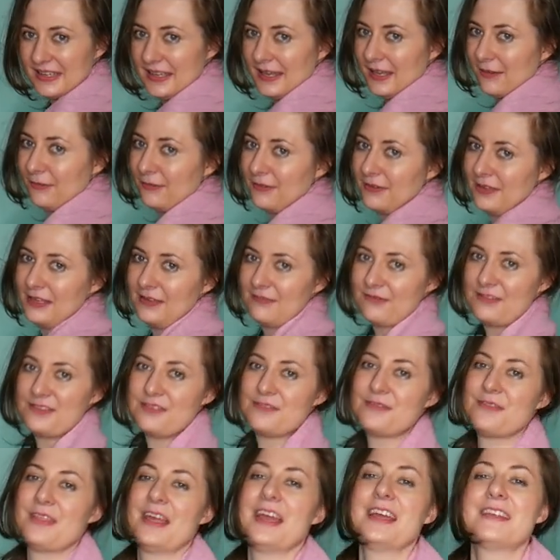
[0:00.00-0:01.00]
If you even
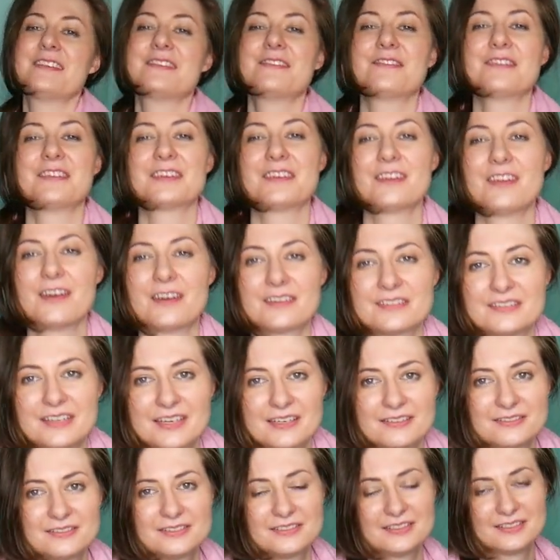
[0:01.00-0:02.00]
do that during a
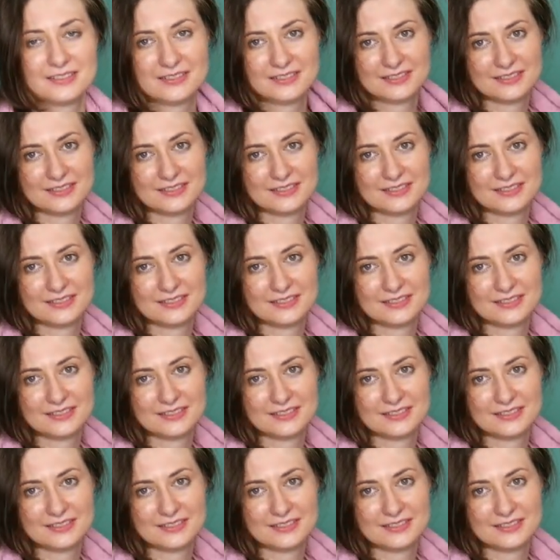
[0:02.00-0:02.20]
lockdown.